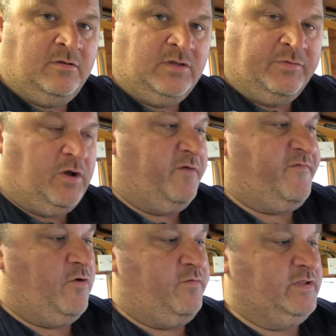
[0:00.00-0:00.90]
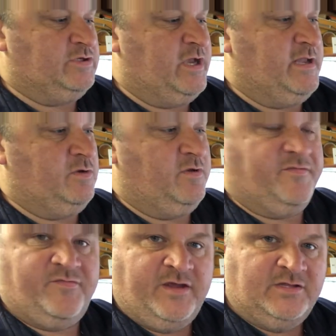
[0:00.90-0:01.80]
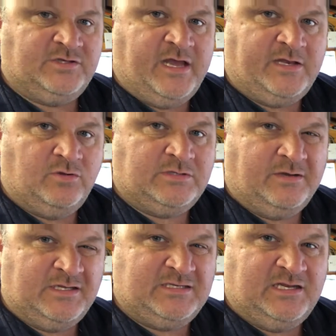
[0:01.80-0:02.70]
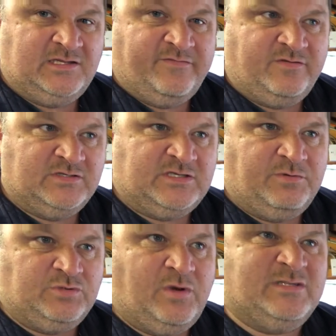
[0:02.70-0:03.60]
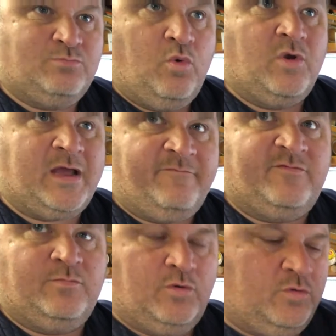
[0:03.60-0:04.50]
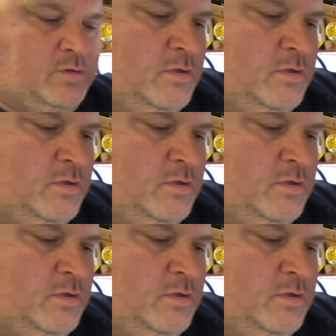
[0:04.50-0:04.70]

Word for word: I've got a four inch handle and a three inch handle, so I'm going to see the difference, see which one's more comfortable.